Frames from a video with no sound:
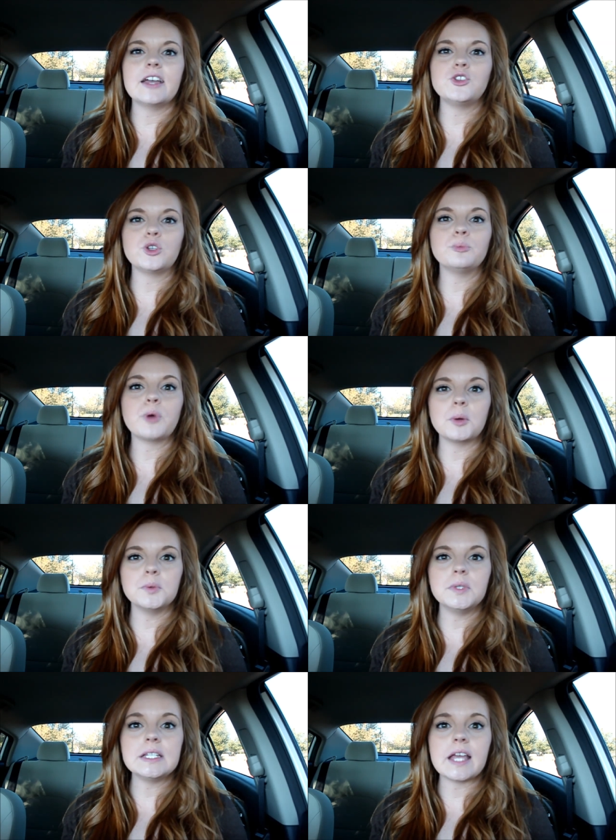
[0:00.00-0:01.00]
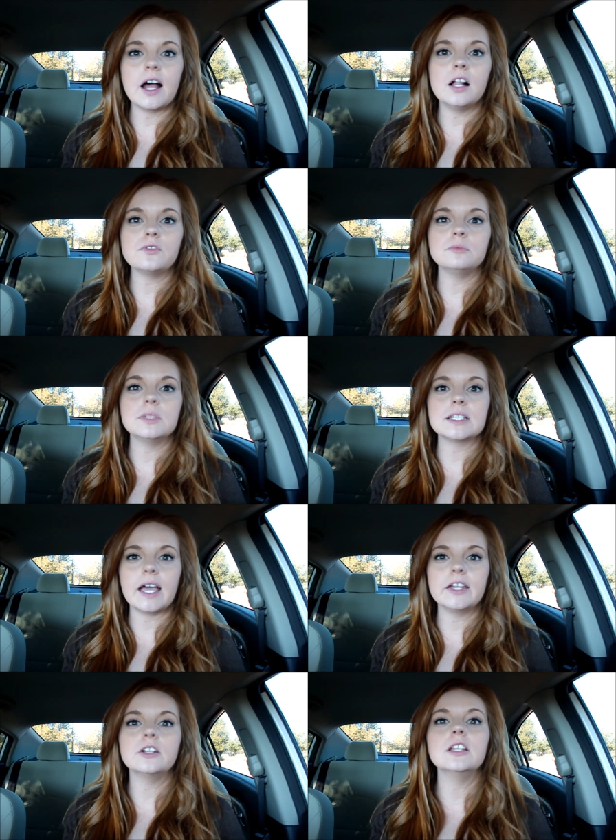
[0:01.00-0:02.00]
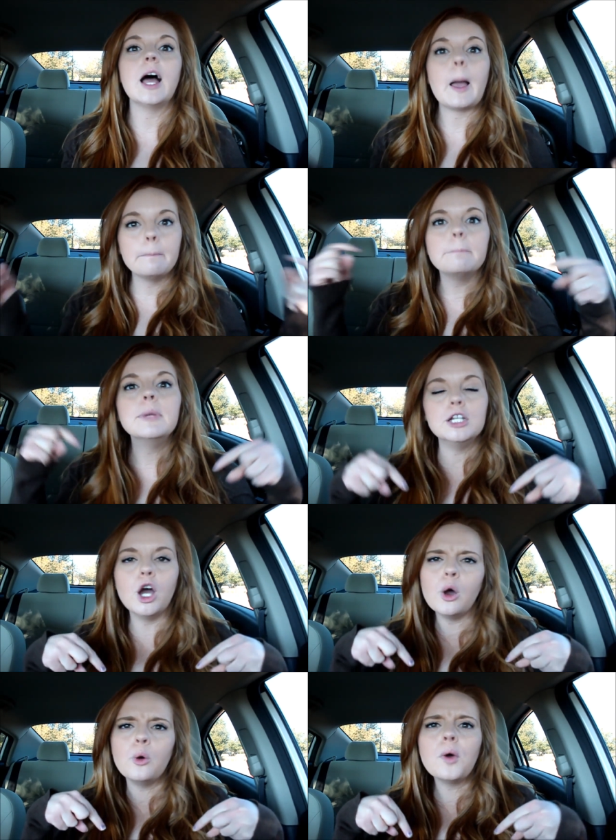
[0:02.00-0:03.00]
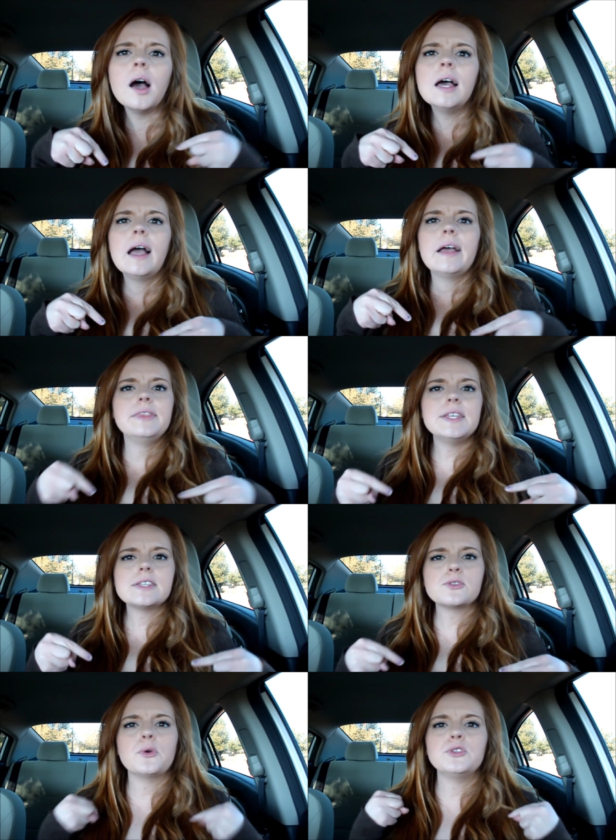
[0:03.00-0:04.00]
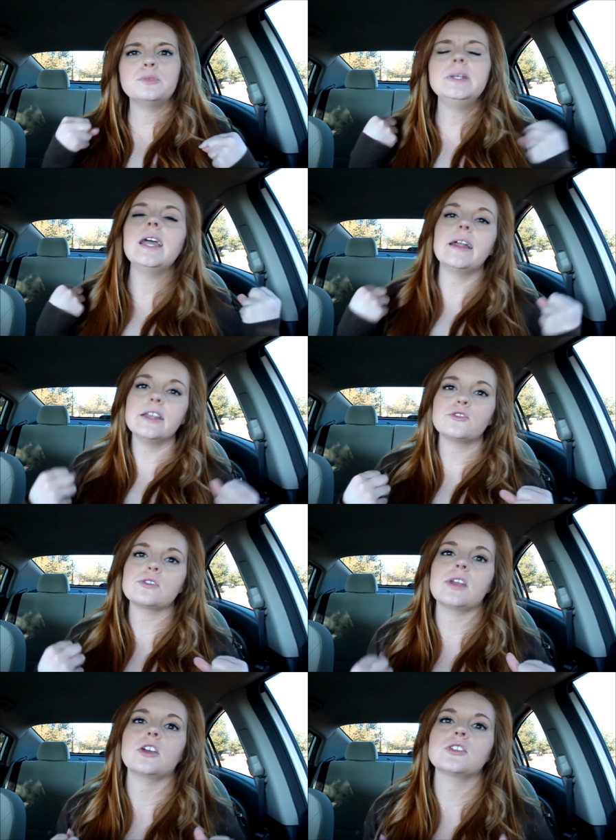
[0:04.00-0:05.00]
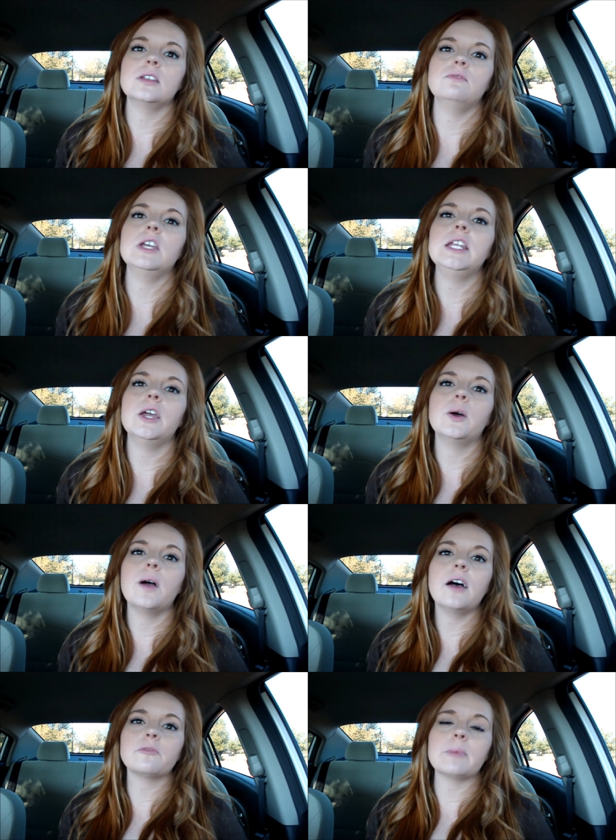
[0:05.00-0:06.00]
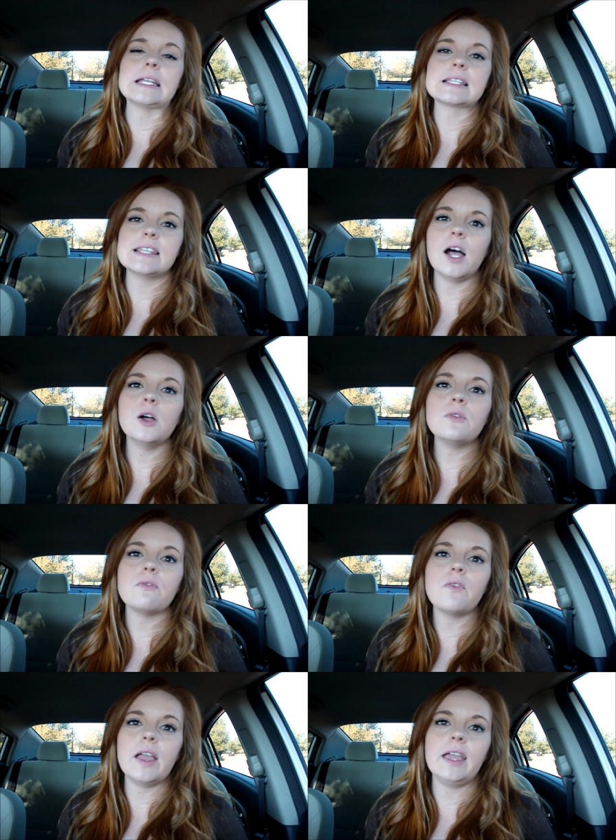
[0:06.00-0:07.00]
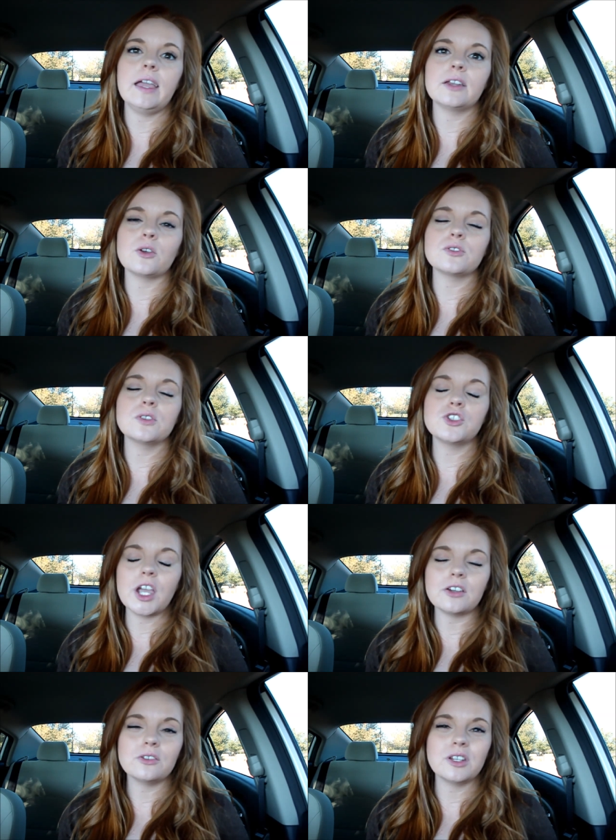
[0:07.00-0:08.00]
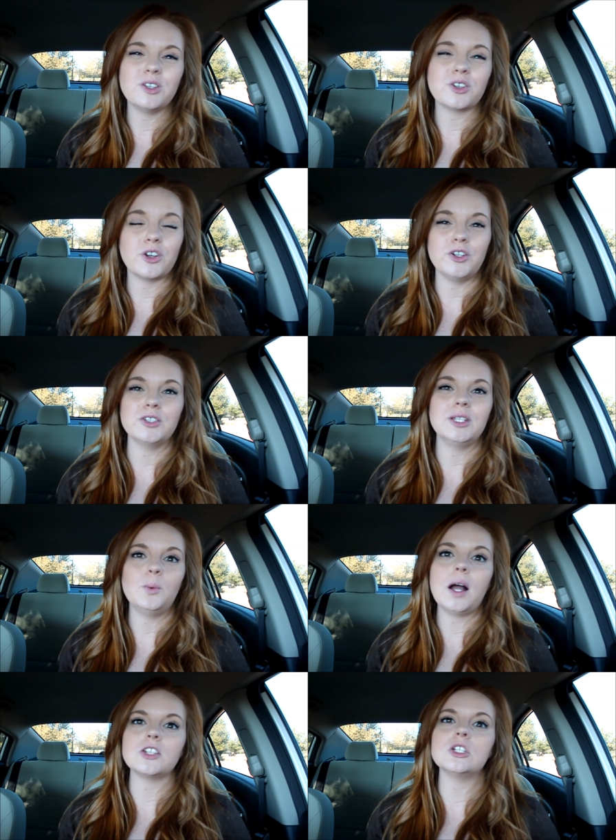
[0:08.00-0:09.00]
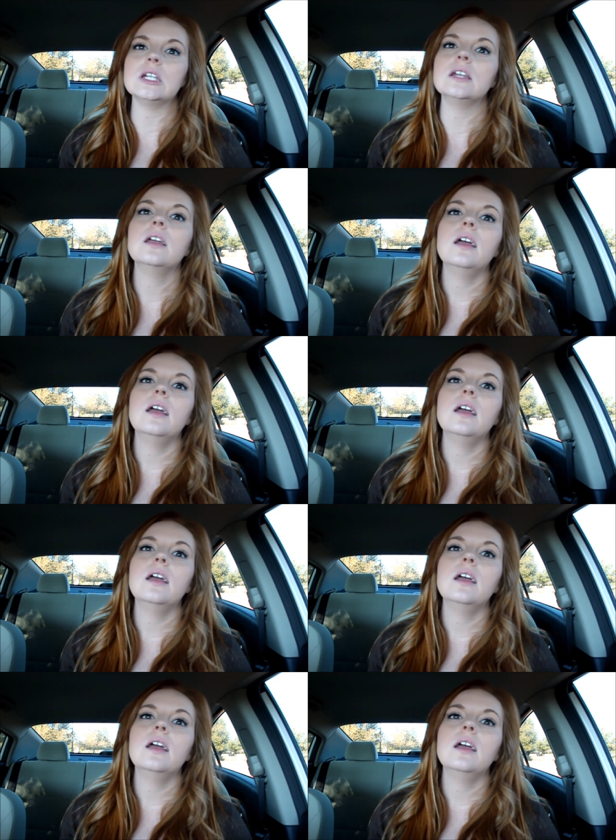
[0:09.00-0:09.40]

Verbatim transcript: as you can probably tell from the title below, this is going to be an introduction video of myself and also the channel that you're currently watching.